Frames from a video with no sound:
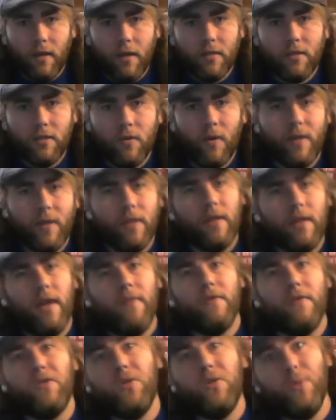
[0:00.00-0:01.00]
And so I didn't
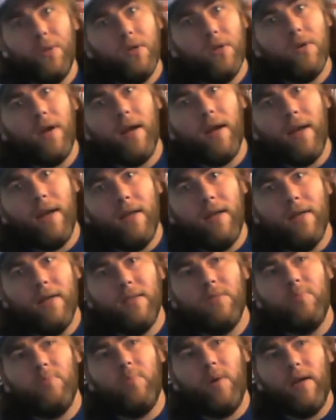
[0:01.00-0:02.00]
have a 2-year
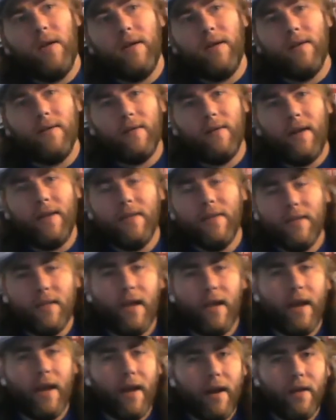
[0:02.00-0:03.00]
hiatus, but I did
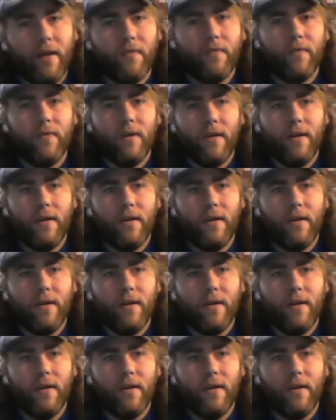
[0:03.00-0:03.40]
have